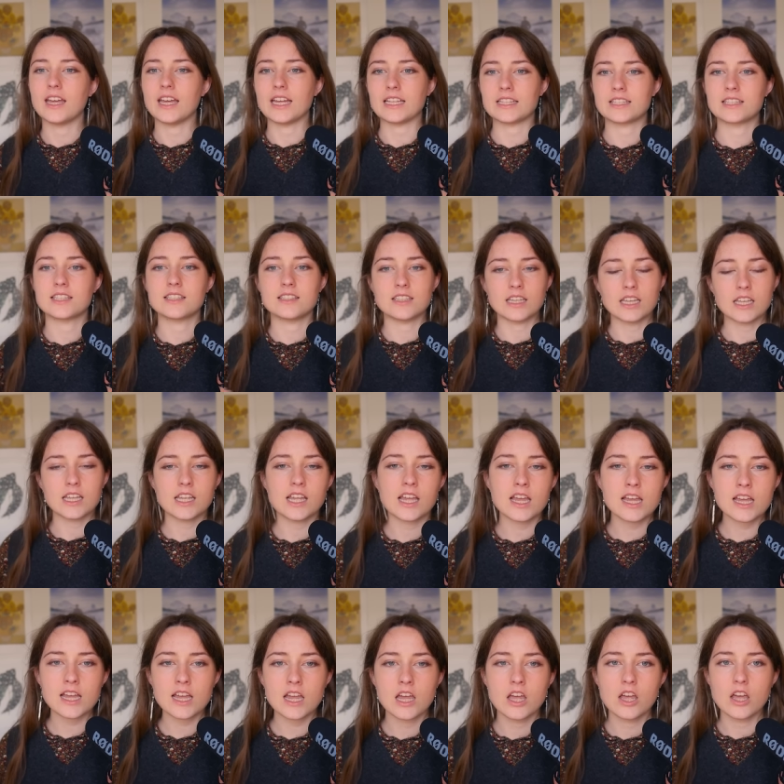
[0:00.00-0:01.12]
It's
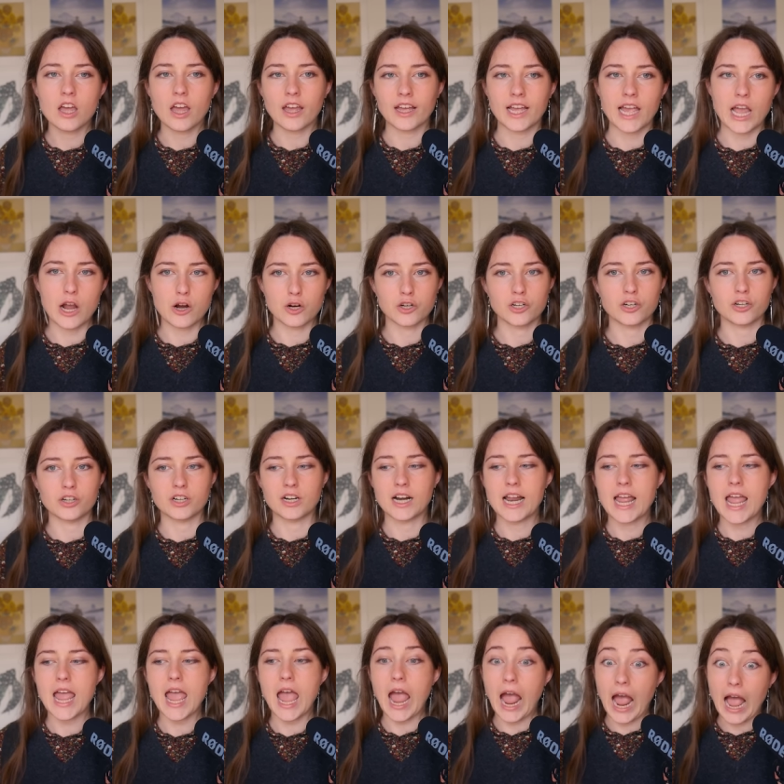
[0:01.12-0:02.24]
seeing a character
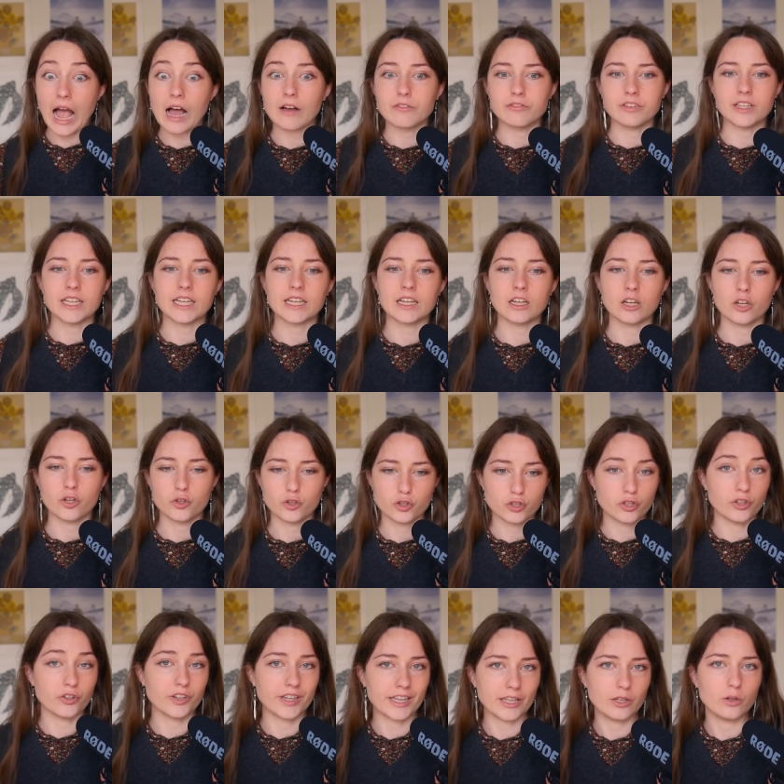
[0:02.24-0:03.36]
having
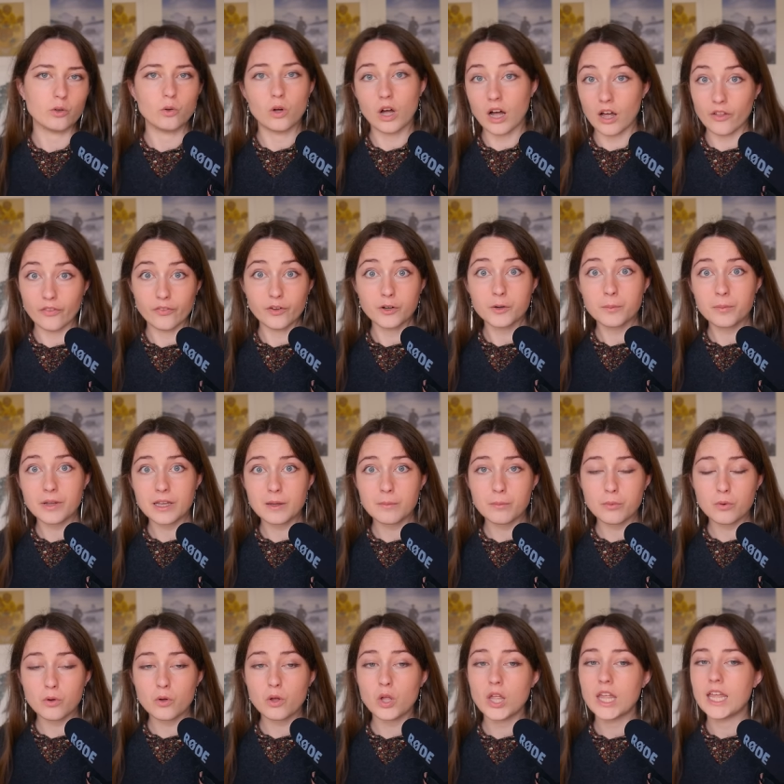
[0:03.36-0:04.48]
to kill other
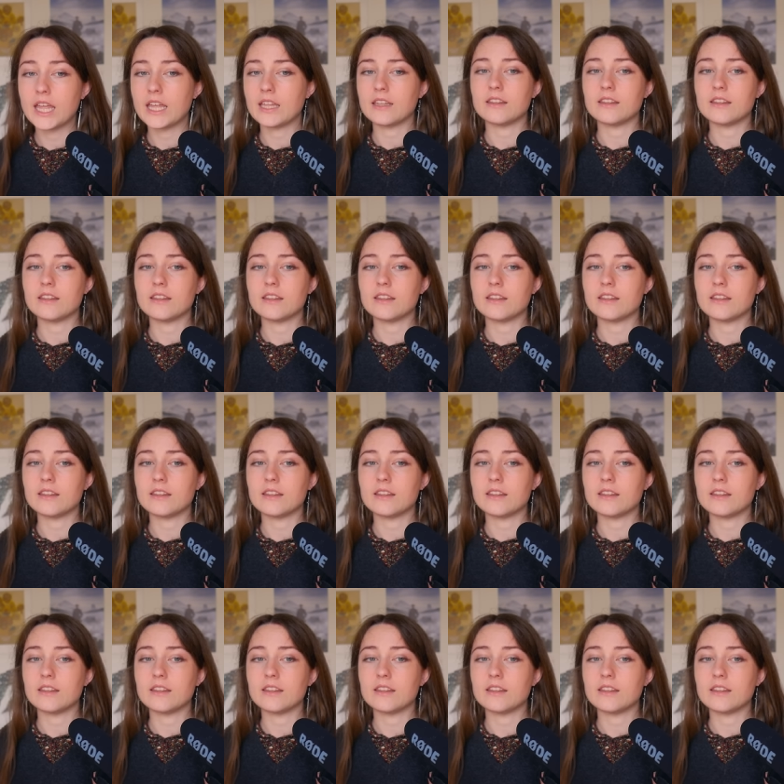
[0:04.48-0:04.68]
people